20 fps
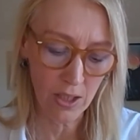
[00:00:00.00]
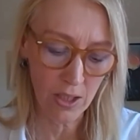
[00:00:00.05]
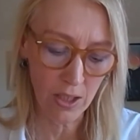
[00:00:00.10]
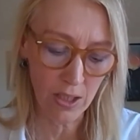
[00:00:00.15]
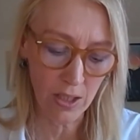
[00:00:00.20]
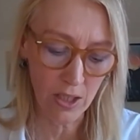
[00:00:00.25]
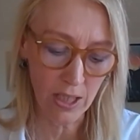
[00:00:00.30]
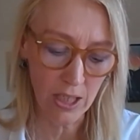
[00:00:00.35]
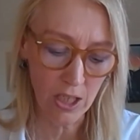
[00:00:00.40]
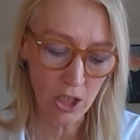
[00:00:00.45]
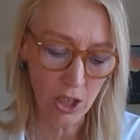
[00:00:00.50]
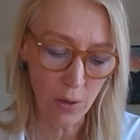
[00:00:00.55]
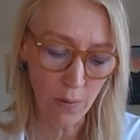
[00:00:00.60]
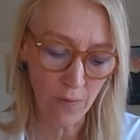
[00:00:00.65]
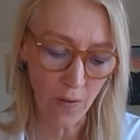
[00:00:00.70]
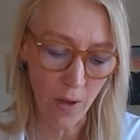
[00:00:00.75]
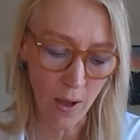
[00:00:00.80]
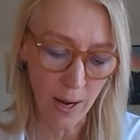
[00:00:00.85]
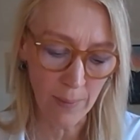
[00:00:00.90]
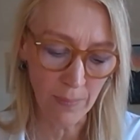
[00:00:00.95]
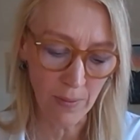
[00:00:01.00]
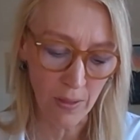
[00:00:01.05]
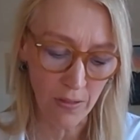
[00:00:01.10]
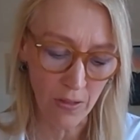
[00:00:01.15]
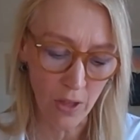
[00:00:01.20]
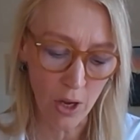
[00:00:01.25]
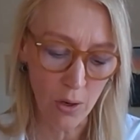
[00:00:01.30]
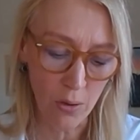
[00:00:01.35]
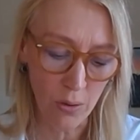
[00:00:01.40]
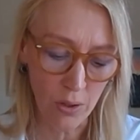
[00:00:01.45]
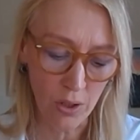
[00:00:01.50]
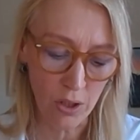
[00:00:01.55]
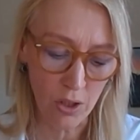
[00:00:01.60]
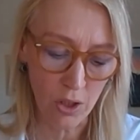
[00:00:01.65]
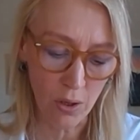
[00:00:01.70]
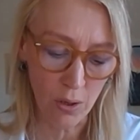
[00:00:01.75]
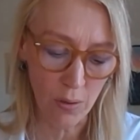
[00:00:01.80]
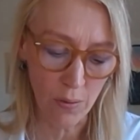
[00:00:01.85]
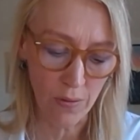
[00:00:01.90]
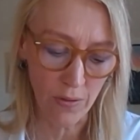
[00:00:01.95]
Did you find that those
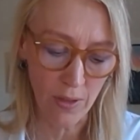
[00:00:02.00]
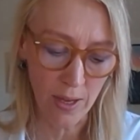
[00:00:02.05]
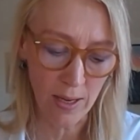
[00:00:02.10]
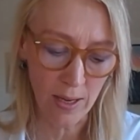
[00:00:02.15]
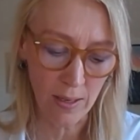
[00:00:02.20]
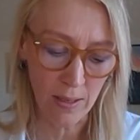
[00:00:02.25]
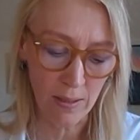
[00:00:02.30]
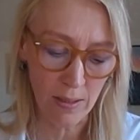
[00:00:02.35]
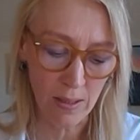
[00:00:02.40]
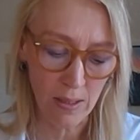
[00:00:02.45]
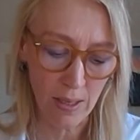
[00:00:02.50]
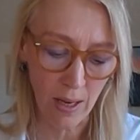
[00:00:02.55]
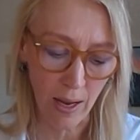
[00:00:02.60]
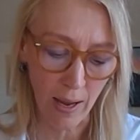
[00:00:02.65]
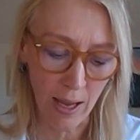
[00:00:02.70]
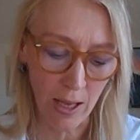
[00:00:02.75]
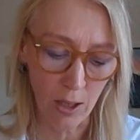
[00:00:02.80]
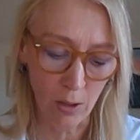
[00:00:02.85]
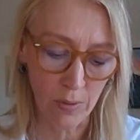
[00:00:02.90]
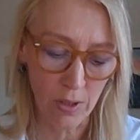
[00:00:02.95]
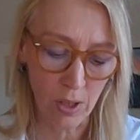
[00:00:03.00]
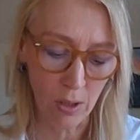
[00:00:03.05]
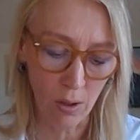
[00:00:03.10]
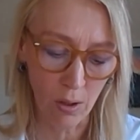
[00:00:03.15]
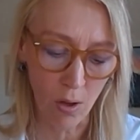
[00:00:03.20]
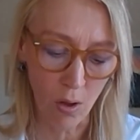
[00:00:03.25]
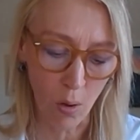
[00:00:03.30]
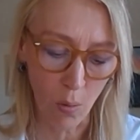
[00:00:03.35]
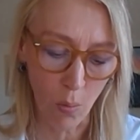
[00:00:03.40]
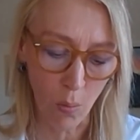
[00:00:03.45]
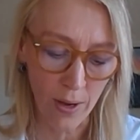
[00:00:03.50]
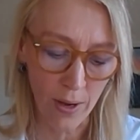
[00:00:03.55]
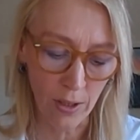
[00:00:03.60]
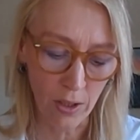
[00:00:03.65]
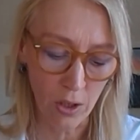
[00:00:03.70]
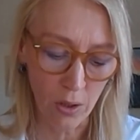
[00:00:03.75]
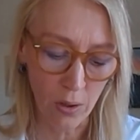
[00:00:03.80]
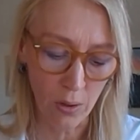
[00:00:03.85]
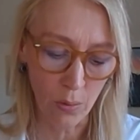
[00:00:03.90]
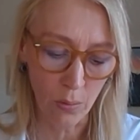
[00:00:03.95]
two things helped a lot when
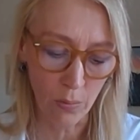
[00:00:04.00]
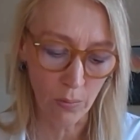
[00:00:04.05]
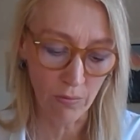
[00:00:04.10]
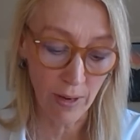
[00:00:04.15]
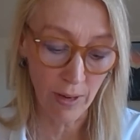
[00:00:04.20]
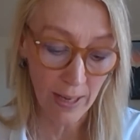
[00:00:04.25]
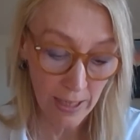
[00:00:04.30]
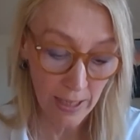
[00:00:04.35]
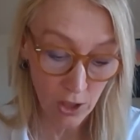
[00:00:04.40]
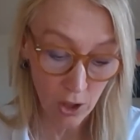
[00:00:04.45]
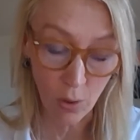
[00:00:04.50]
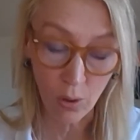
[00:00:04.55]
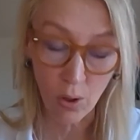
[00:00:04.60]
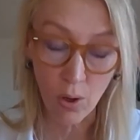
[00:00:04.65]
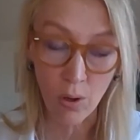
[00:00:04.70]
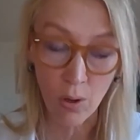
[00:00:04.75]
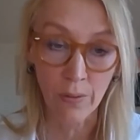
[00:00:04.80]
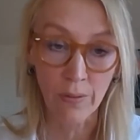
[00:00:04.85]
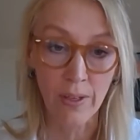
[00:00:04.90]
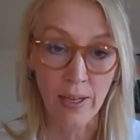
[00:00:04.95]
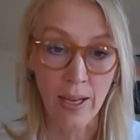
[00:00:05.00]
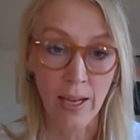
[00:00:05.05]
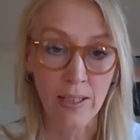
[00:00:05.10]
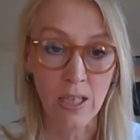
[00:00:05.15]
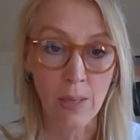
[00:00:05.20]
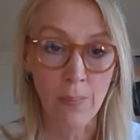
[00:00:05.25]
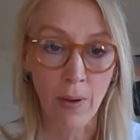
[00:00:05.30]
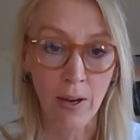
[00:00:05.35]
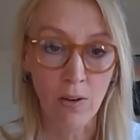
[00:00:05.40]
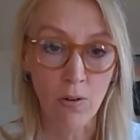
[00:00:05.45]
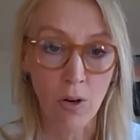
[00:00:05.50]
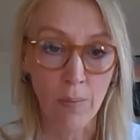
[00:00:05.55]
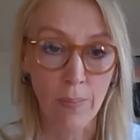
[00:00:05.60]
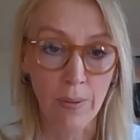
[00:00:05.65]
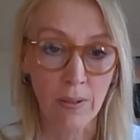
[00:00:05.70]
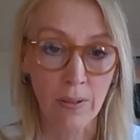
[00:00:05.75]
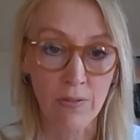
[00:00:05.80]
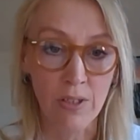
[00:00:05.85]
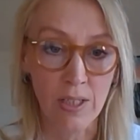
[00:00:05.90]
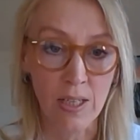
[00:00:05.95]
you really took on the
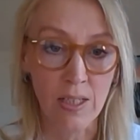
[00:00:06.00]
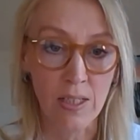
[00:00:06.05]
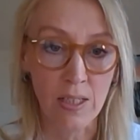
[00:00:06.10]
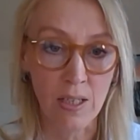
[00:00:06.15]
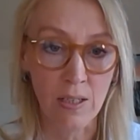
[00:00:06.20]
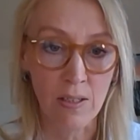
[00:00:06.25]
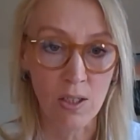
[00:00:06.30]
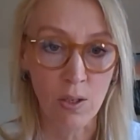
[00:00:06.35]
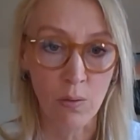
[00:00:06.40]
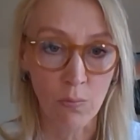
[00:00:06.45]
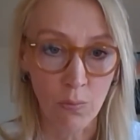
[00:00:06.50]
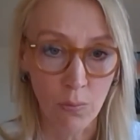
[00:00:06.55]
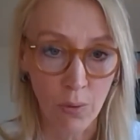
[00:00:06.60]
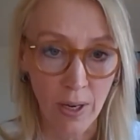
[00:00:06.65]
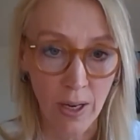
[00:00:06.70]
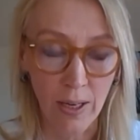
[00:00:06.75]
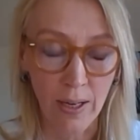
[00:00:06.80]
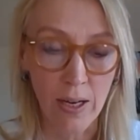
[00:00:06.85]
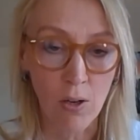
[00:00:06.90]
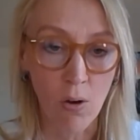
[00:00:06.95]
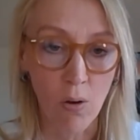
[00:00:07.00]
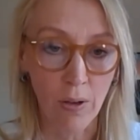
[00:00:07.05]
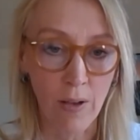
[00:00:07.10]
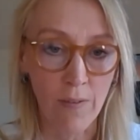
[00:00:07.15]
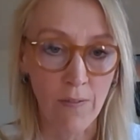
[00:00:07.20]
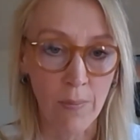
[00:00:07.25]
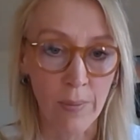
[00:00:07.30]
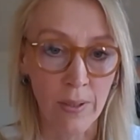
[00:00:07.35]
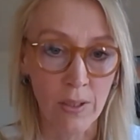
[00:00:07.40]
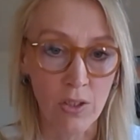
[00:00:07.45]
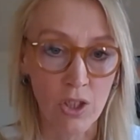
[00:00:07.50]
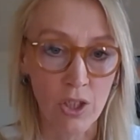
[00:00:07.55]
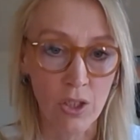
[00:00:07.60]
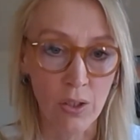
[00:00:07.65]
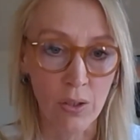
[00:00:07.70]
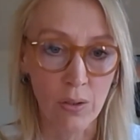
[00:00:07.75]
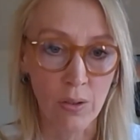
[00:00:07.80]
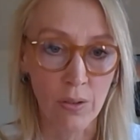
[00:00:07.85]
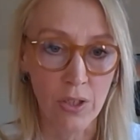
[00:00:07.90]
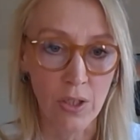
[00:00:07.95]
antimicrobial resistance and really got government
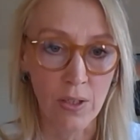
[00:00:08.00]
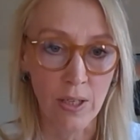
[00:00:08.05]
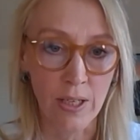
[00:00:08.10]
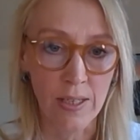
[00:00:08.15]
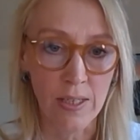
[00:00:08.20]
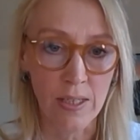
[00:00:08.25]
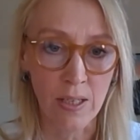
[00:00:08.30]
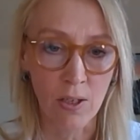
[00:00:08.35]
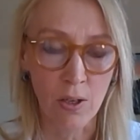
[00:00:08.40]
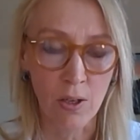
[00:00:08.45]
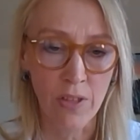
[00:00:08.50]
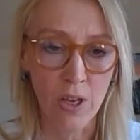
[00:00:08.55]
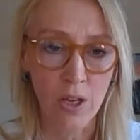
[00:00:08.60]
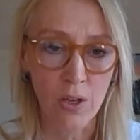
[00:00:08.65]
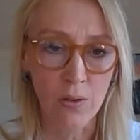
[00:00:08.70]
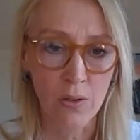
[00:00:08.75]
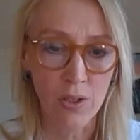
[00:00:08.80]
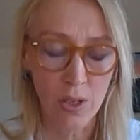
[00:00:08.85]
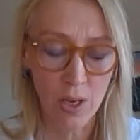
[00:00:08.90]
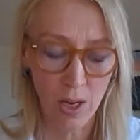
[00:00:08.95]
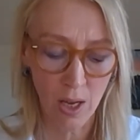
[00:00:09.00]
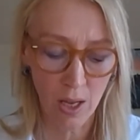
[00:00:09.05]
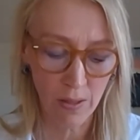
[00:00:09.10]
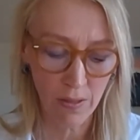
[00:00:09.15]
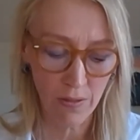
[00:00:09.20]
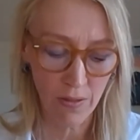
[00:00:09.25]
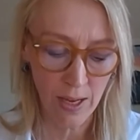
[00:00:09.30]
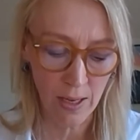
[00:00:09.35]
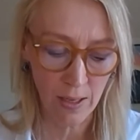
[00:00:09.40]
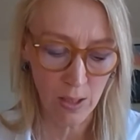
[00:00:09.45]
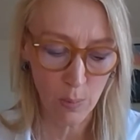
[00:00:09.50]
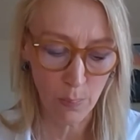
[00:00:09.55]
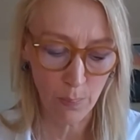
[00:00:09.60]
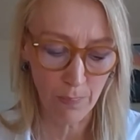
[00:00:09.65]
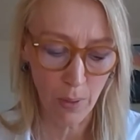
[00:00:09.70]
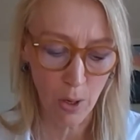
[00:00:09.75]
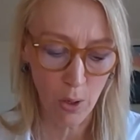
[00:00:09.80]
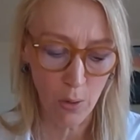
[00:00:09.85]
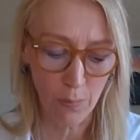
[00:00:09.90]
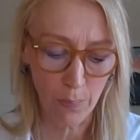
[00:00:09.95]
to listen? Are those things
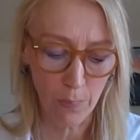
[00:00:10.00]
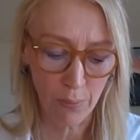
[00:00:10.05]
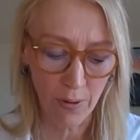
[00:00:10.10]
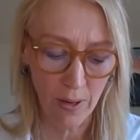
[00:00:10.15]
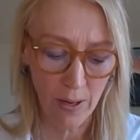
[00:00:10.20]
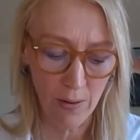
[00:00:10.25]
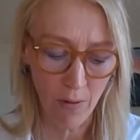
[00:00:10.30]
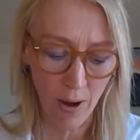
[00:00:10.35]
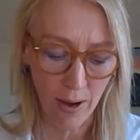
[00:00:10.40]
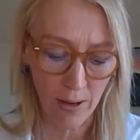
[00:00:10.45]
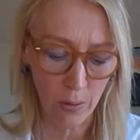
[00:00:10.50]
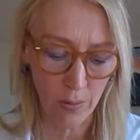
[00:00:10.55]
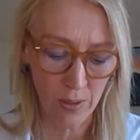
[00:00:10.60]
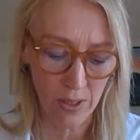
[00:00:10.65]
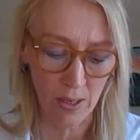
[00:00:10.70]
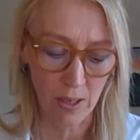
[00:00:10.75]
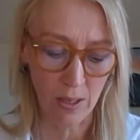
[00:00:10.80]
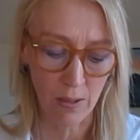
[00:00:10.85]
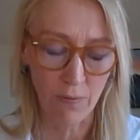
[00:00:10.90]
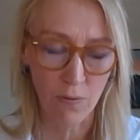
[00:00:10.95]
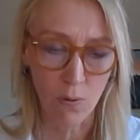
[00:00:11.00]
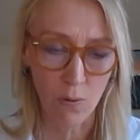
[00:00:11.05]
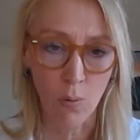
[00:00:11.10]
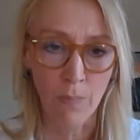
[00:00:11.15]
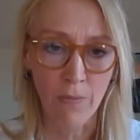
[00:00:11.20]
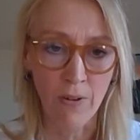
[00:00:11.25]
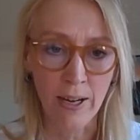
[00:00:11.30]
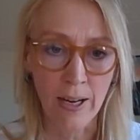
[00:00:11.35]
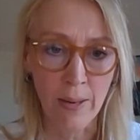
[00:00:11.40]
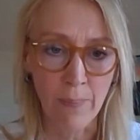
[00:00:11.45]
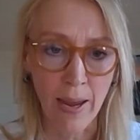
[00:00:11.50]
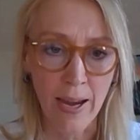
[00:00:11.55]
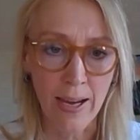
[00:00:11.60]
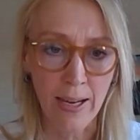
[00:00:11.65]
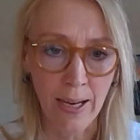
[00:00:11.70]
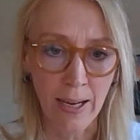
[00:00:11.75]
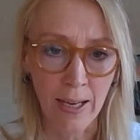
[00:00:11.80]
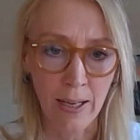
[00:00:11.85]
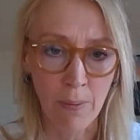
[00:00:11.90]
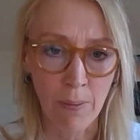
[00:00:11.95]
both prerequisite for really
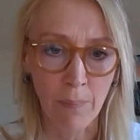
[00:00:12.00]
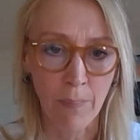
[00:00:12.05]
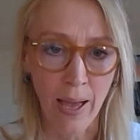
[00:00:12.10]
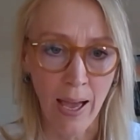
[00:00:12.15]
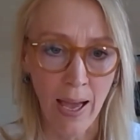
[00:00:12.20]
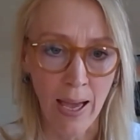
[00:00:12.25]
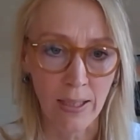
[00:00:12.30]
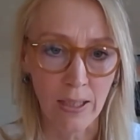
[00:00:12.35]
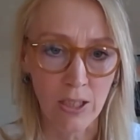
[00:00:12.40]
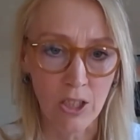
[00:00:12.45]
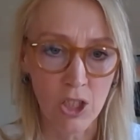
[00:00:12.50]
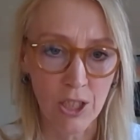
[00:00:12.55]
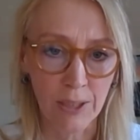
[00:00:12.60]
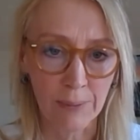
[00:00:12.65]
making an impact?